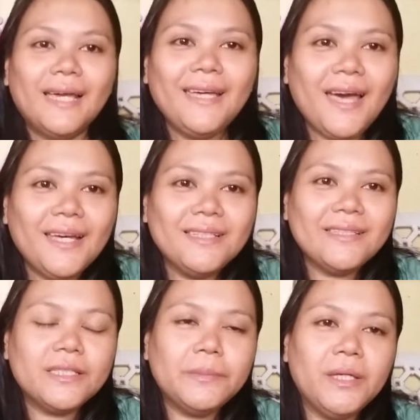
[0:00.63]
Hi guys,
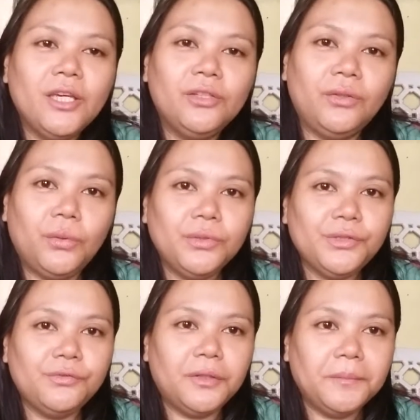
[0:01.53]
it's Megan
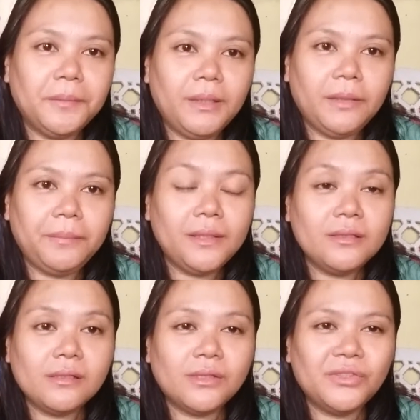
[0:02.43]
Rose from the
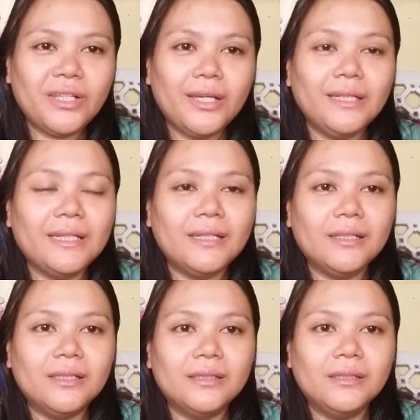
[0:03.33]
Philippines. Today
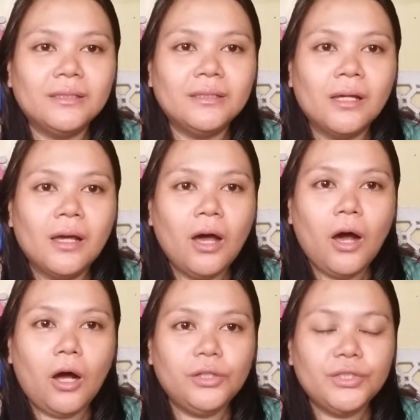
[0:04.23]
is
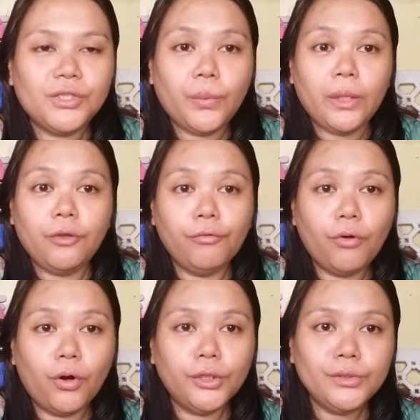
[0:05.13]
August
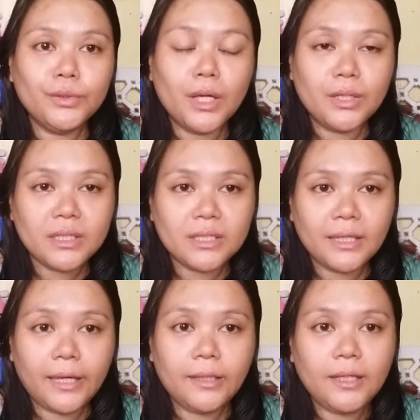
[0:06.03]
24,
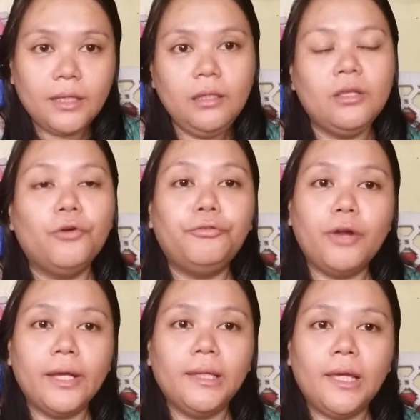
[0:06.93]
2018, a
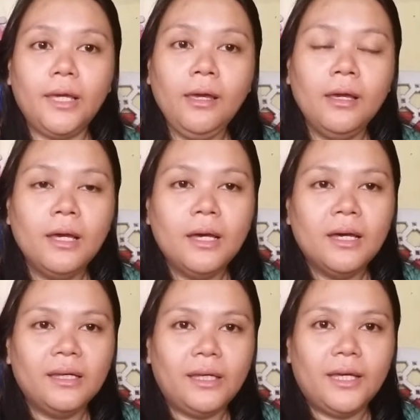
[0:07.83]
Friday.
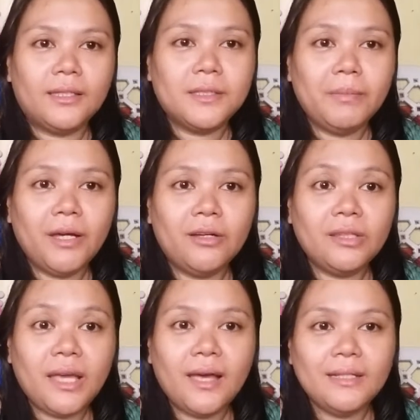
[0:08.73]
It's my
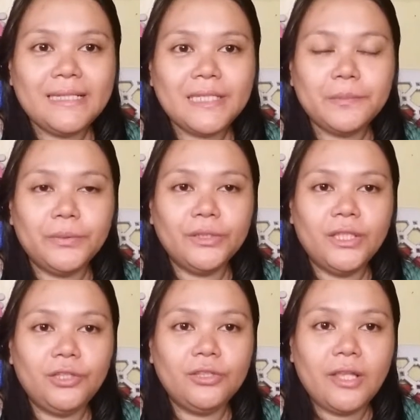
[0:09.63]
Auntie Ellie's
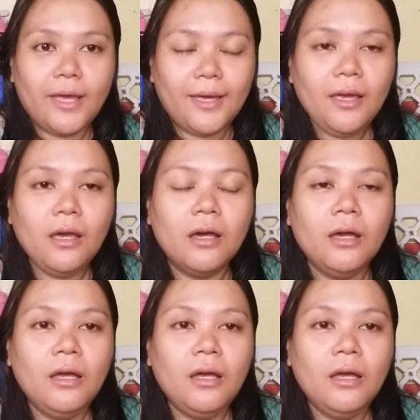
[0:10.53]
birthday today.